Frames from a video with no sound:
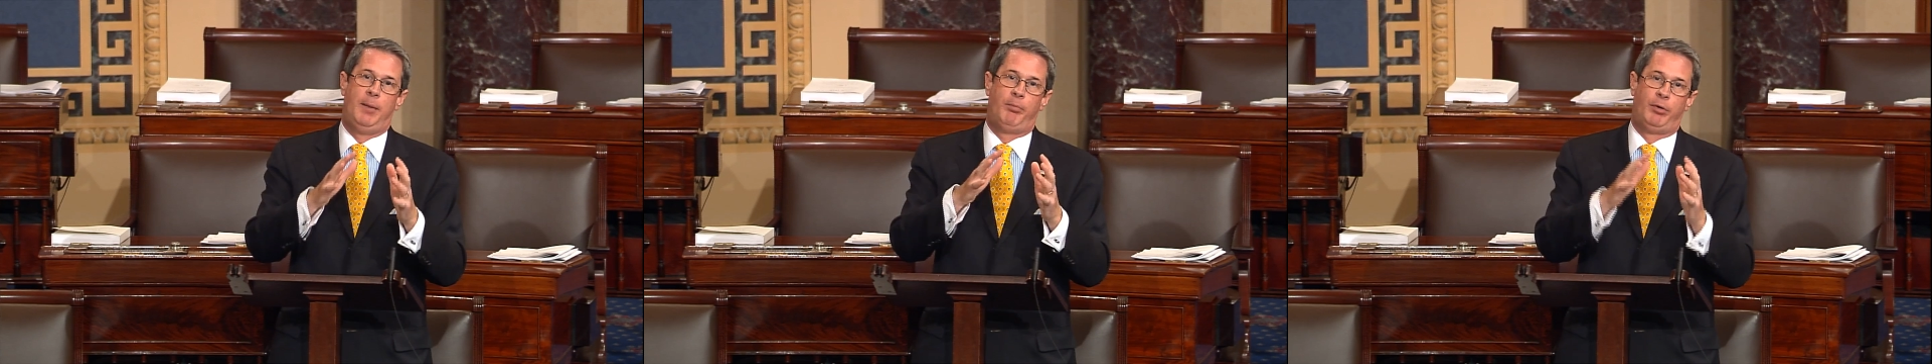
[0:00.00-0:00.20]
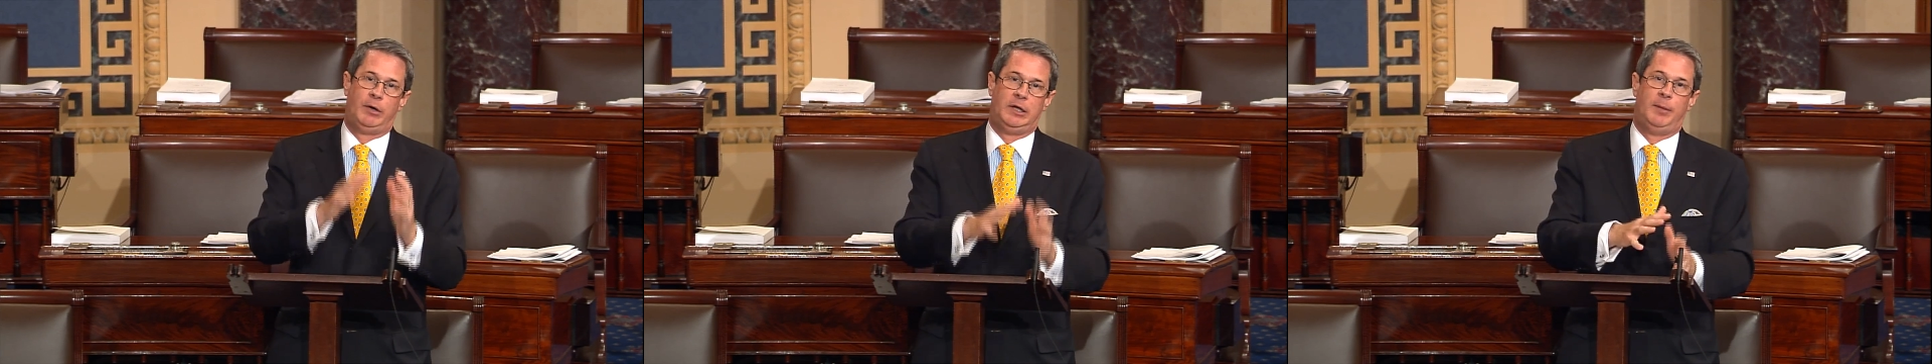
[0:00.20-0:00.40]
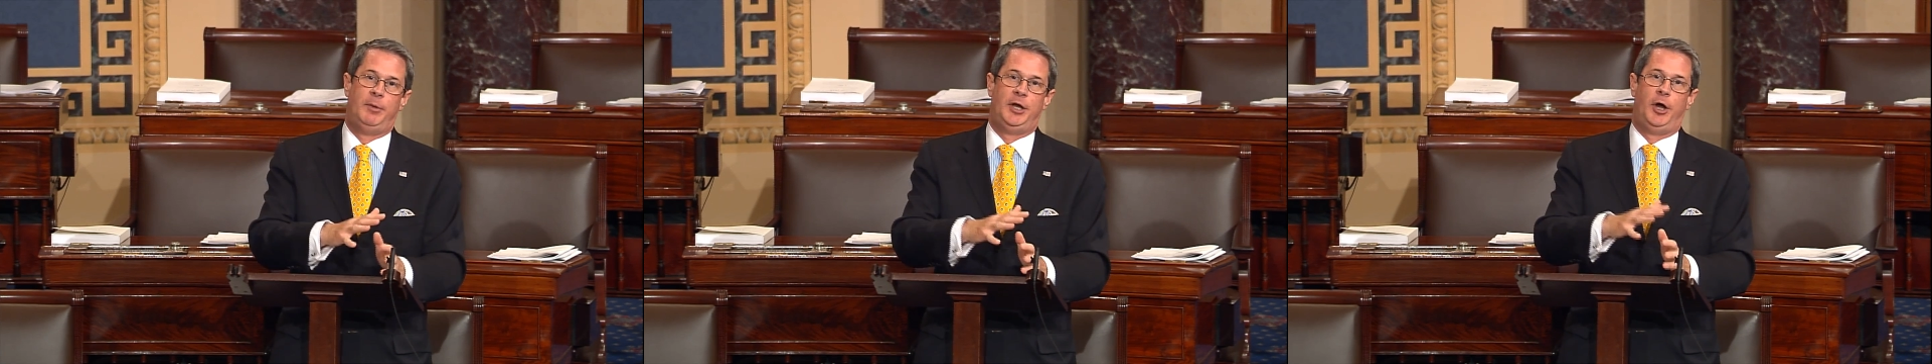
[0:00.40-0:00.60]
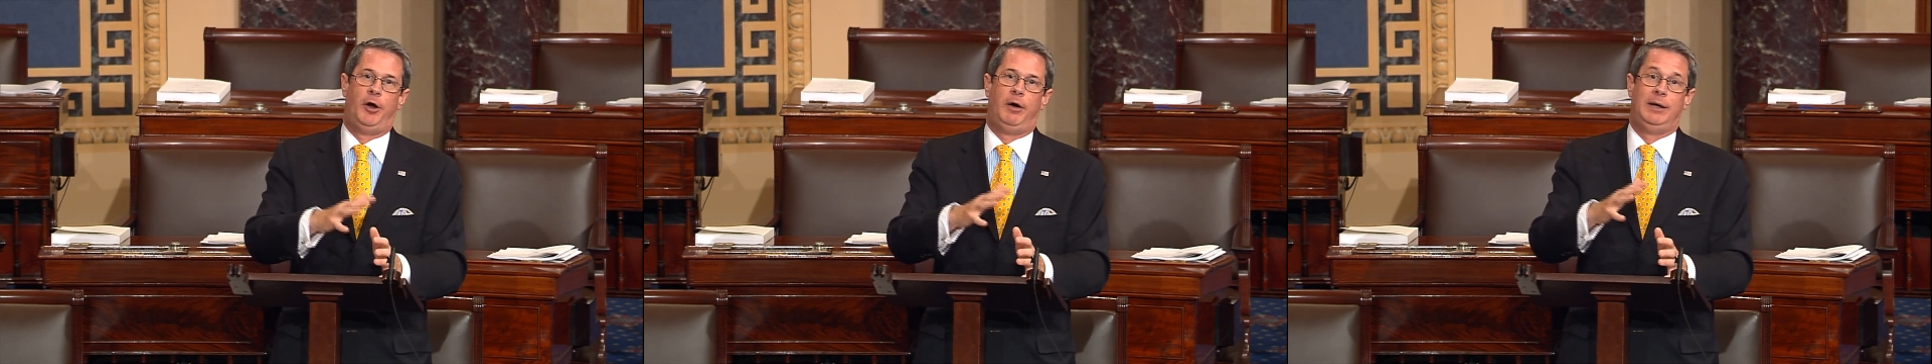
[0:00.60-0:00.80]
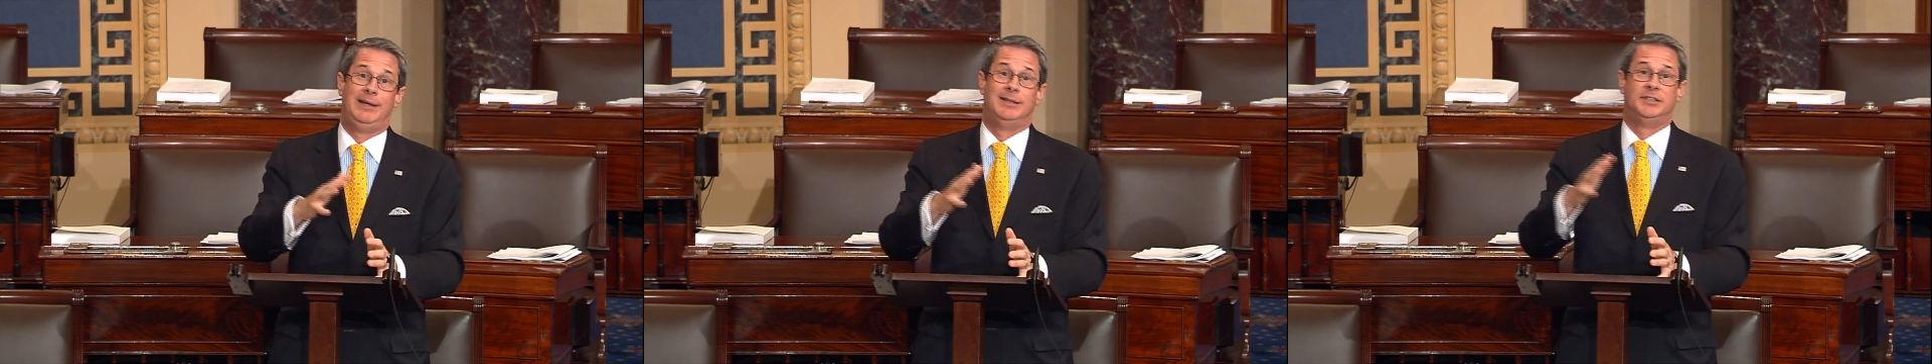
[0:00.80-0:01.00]

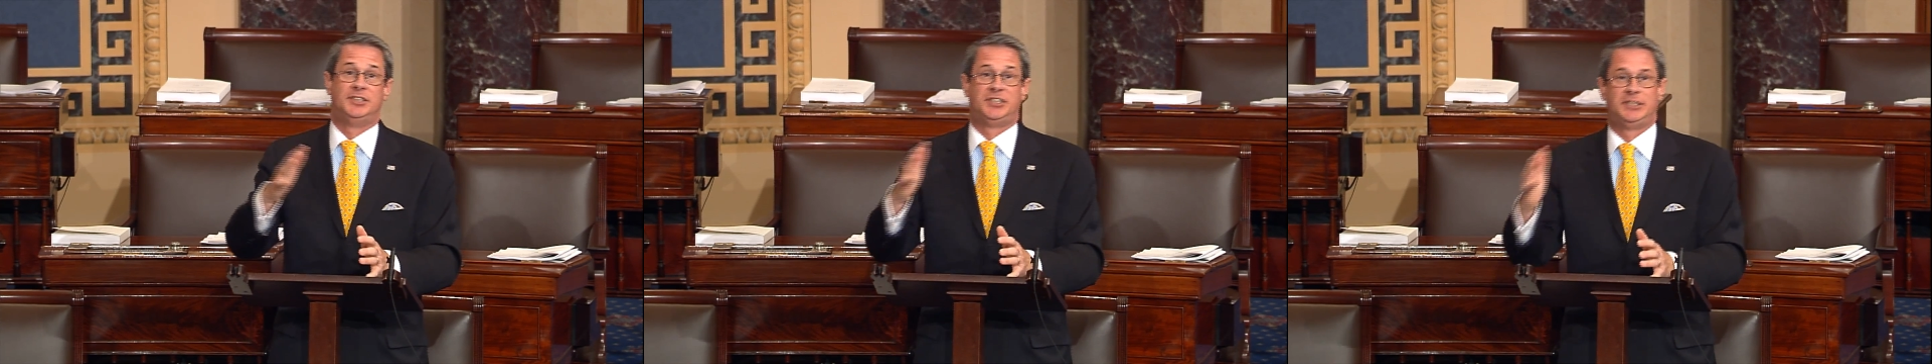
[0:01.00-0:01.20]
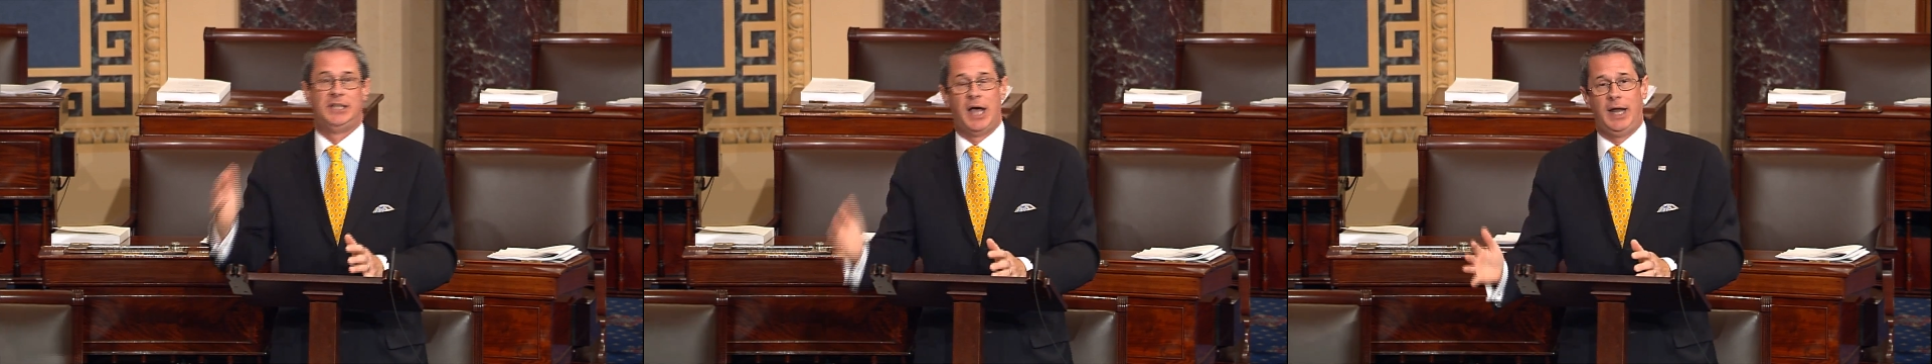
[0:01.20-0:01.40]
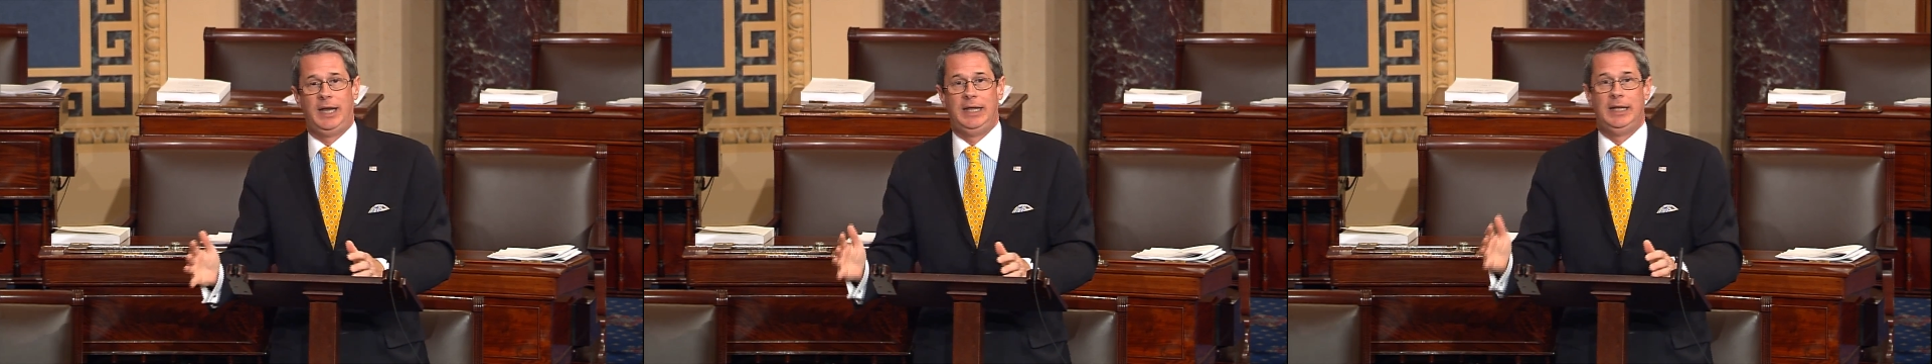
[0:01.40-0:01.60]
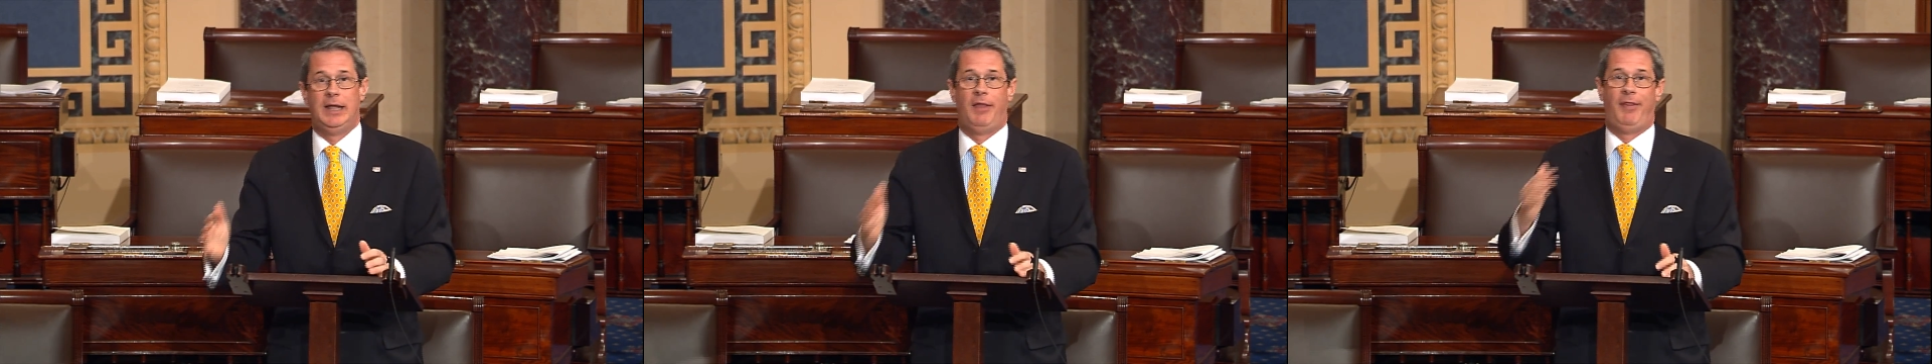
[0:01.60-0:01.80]
preliminary study